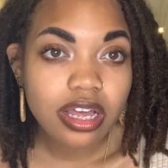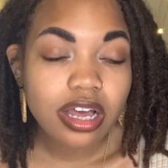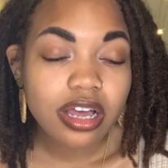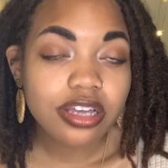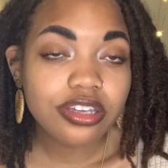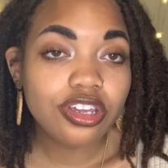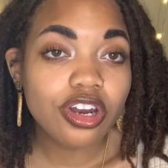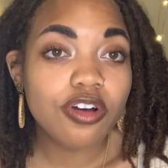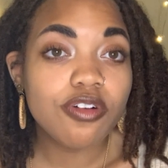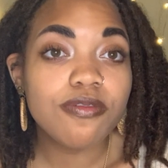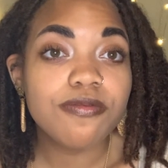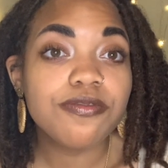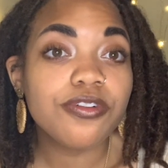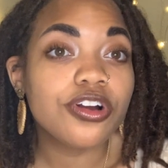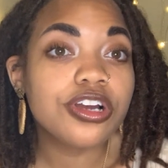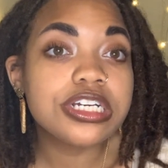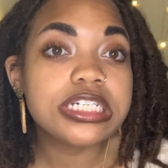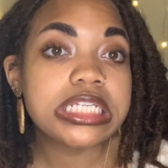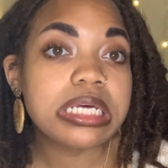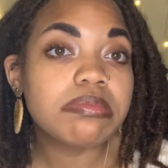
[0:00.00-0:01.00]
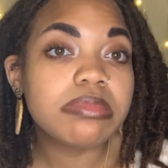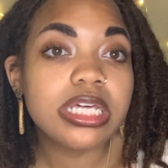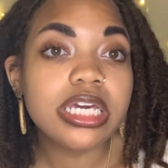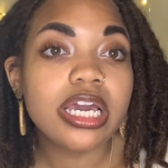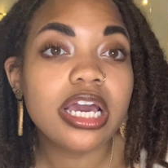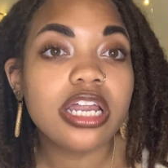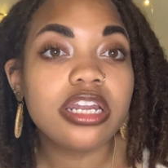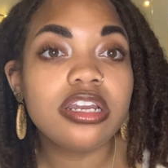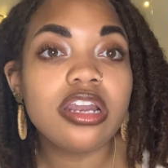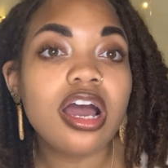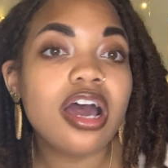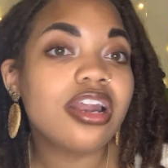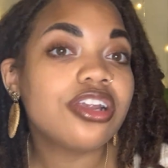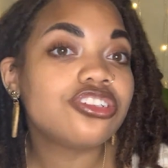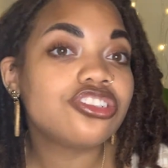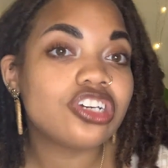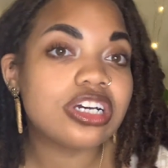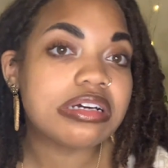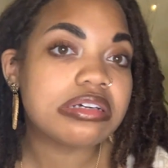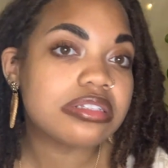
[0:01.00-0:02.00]
you know, for something, not
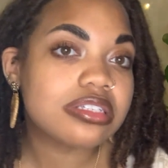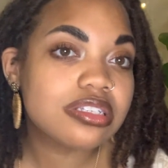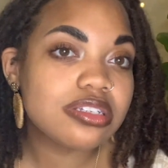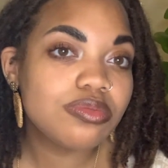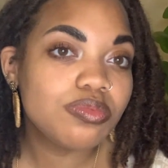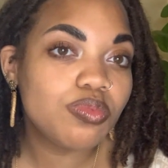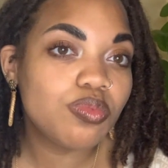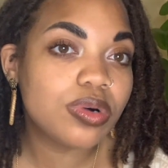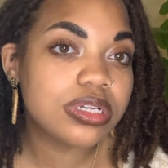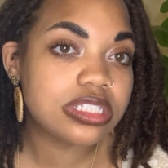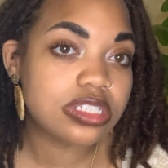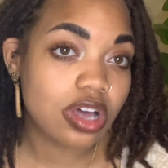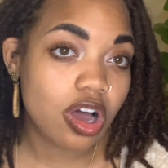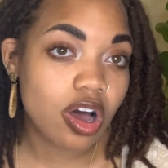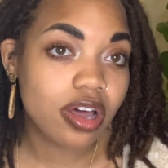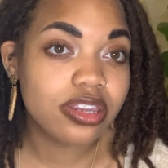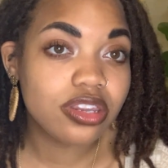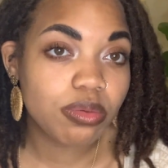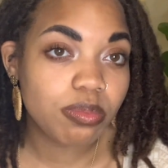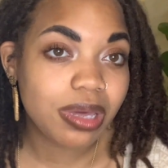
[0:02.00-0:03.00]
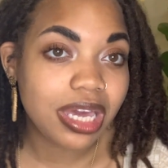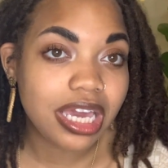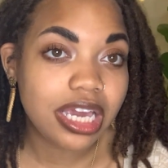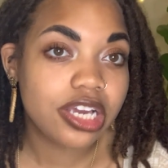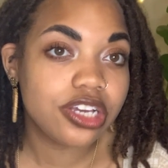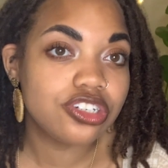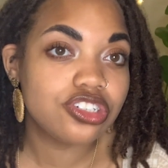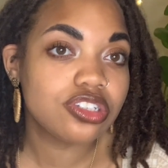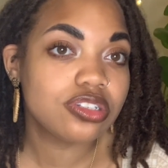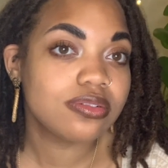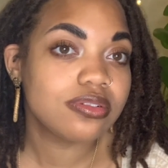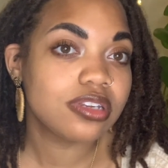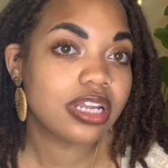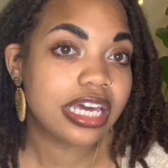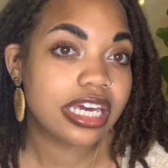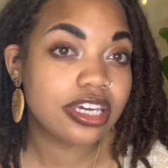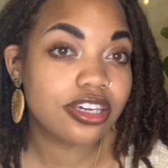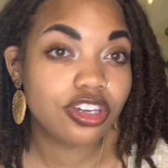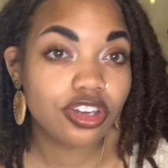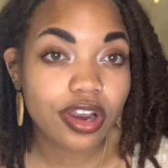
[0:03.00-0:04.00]
just what's on the page,
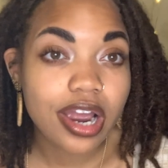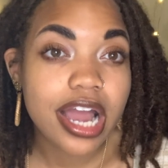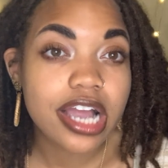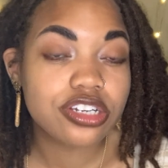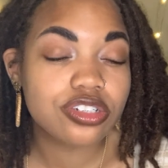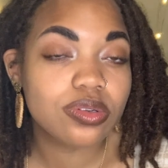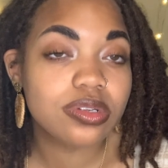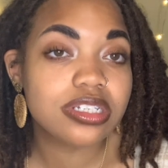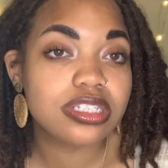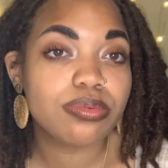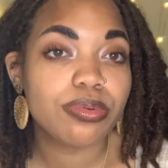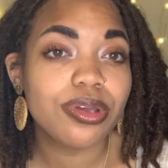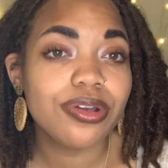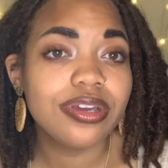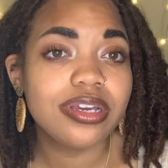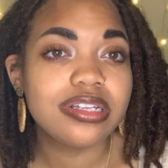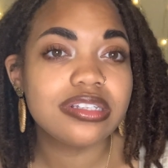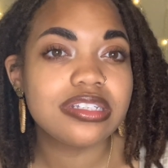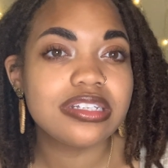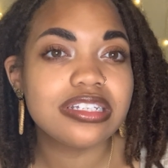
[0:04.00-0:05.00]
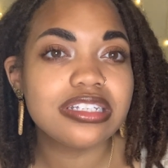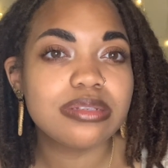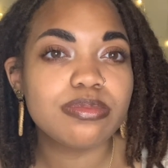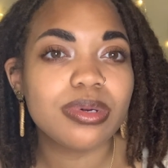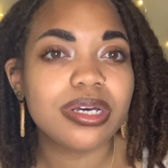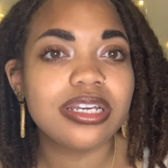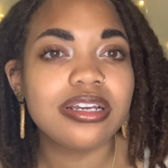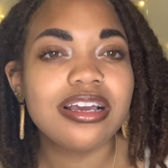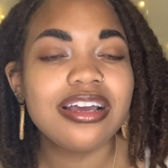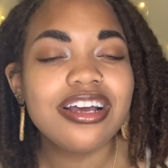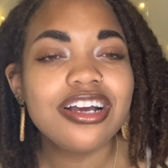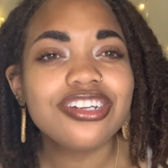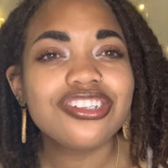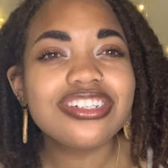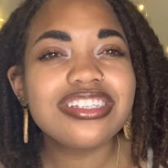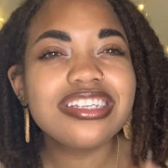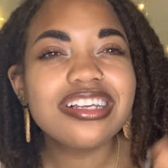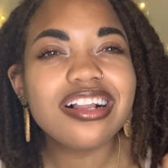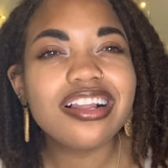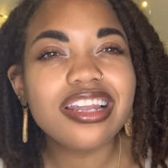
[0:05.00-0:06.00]
like your actual experiences, but
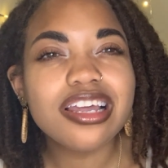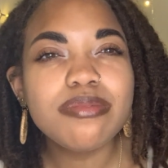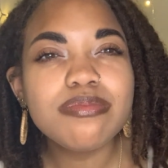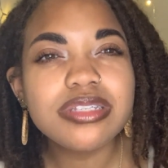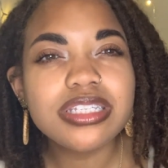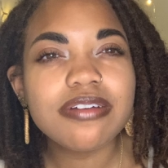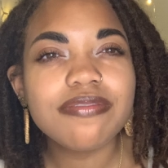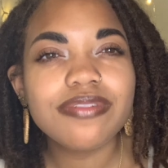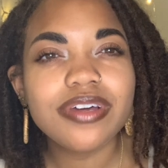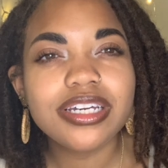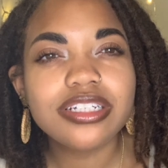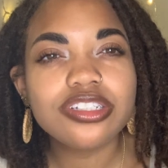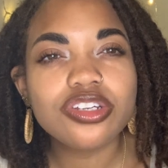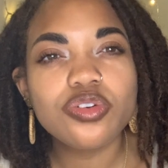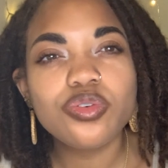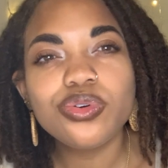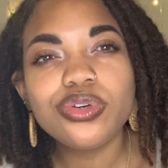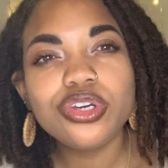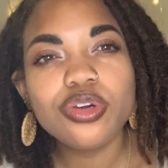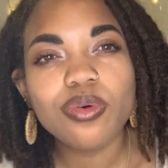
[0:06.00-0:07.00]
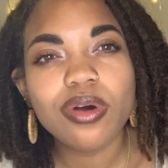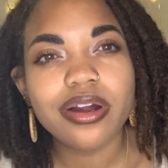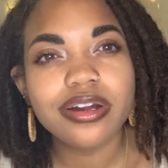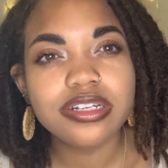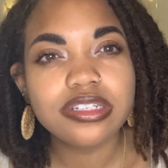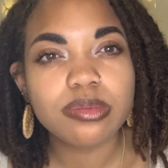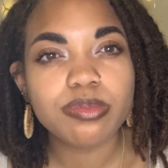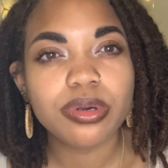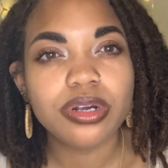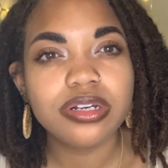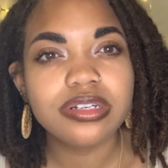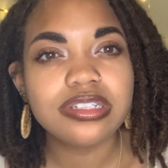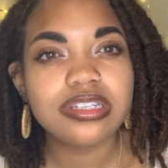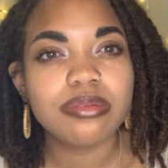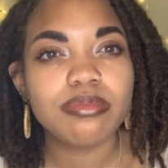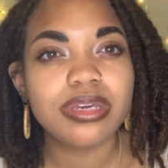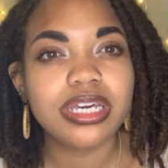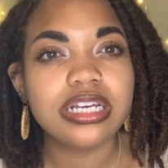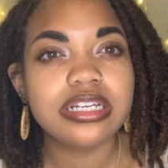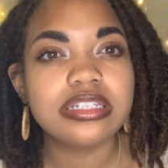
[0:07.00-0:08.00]
just a glimpse of like to who you are as a person,
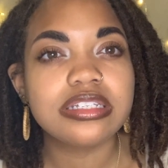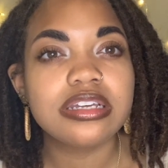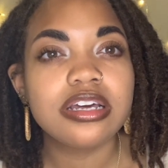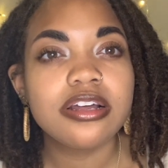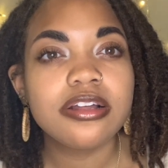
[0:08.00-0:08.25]
because